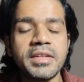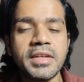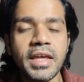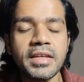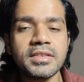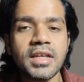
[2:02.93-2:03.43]

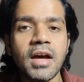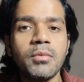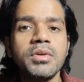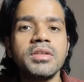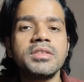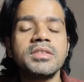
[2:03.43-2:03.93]
text. I
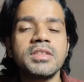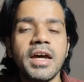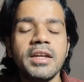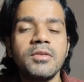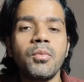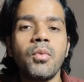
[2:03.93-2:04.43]
will
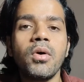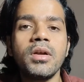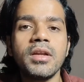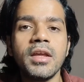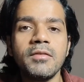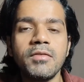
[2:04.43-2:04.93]
decide
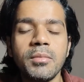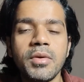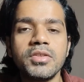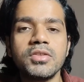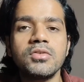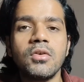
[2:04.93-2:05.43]
what
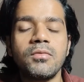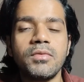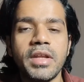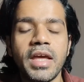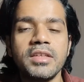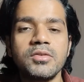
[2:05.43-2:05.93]
information of
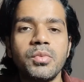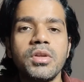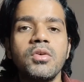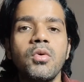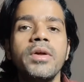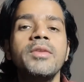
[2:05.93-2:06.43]
text will
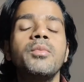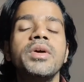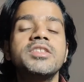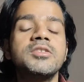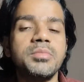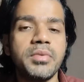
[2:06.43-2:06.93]
go in
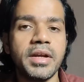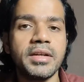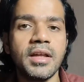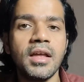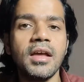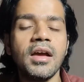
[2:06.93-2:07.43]
which spread.
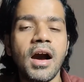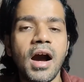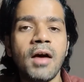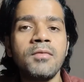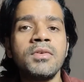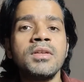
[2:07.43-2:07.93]

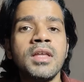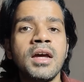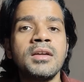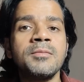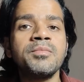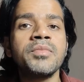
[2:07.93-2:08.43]
After
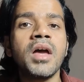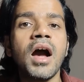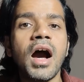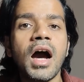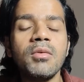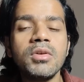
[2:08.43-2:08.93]
that,
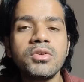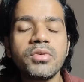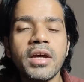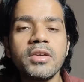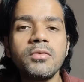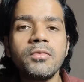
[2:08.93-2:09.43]
I will
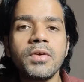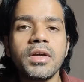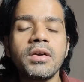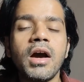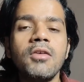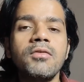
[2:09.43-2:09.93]
try to
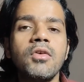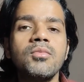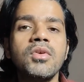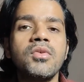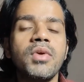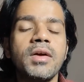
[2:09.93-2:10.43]
figure out from
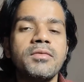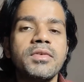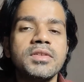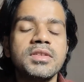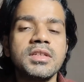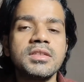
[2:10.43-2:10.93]
the
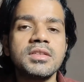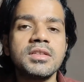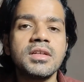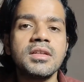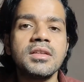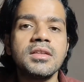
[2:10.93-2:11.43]
references
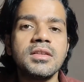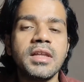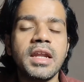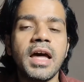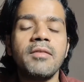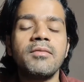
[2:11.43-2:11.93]
that
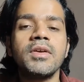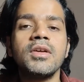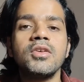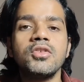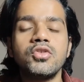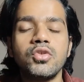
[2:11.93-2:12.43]
I've
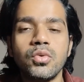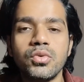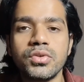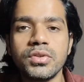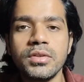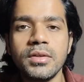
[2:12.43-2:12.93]

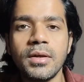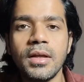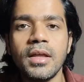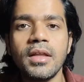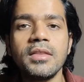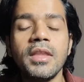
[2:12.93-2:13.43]
chosen
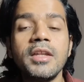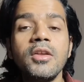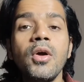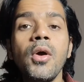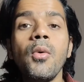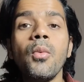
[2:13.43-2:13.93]
that
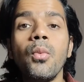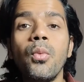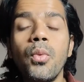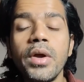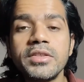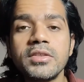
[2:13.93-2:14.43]

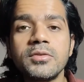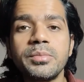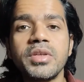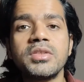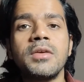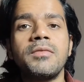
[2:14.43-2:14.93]
which
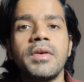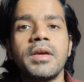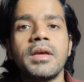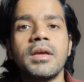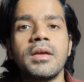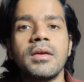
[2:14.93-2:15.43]

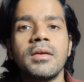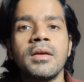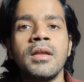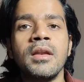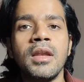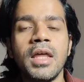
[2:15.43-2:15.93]
specific
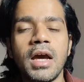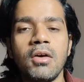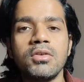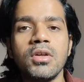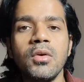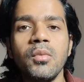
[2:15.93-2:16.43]

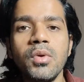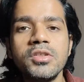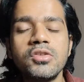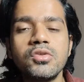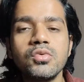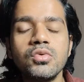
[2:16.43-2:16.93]
layout will
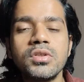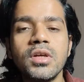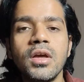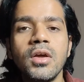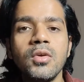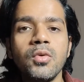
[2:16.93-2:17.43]
suit
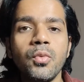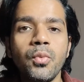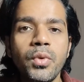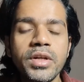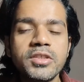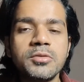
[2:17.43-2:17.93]

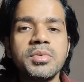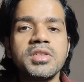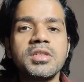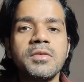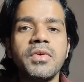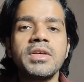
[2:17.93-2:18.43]
which
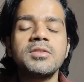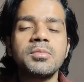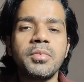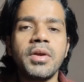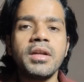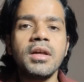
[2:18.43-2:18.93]
specific
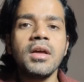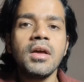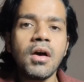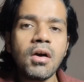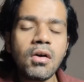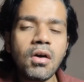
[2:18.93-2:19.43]
spread
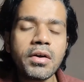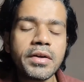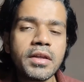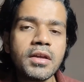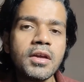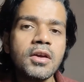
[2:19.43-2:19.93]

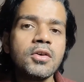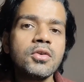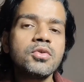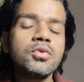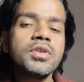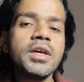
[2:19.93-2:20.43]
according
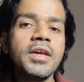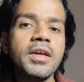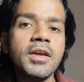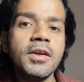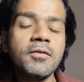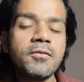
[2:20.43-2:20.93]
to the
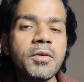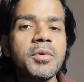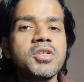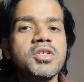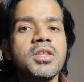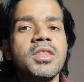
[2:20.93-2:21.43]

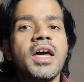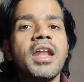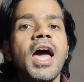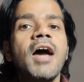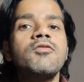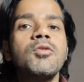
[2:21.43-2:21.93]
information that I
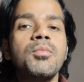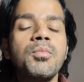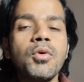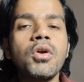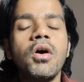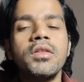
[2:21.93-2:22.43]
have to
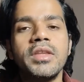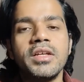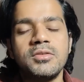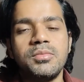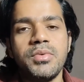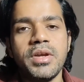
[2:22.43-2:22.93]
put on that
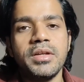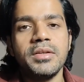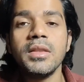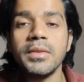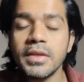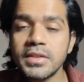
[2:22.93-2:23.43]
spread.
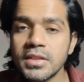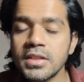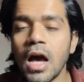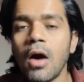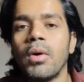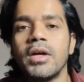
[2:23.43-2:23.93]
This is
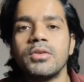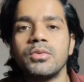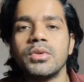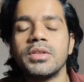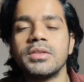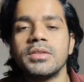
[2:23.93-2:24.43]
how I do
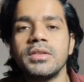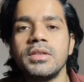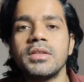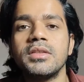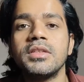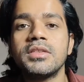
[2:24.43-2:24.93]
it.
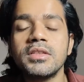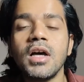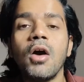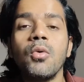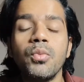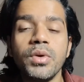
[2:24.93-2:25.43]
This is
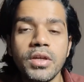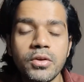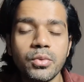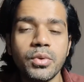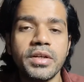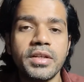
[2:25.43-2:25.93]
how we
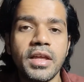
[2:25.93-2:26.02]
do it.